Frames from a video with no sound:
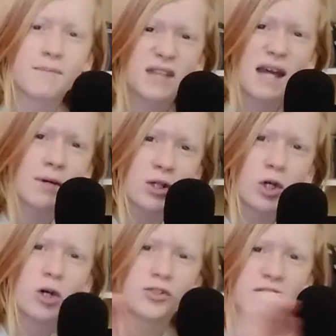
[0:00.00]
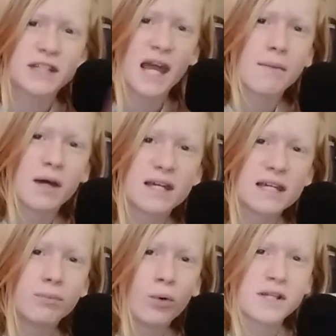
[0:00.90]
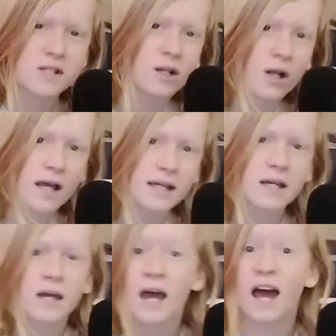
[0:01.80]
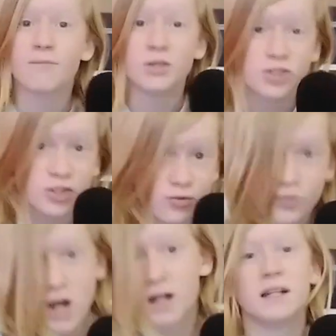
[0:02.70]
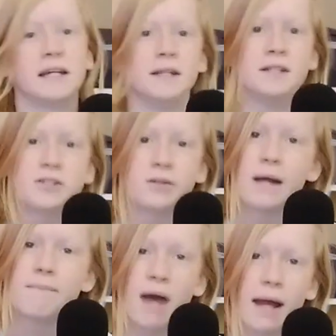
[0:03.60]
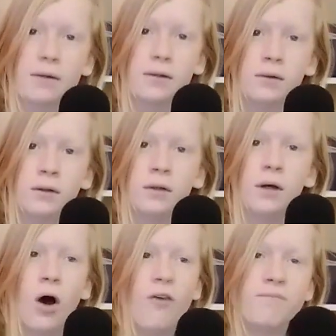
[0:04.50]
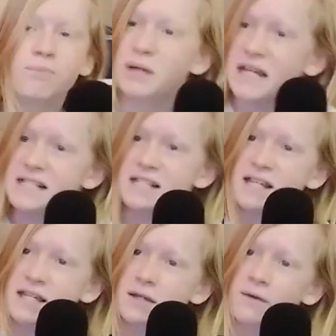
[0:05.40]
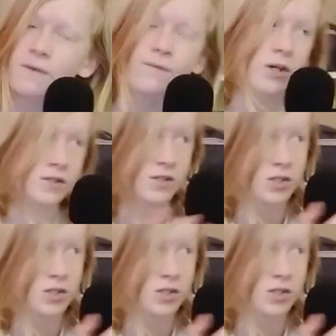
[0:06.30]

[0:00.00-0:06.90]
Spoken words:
gamer girls and gamer e-boys alike have been struggling in this great battle of PC versus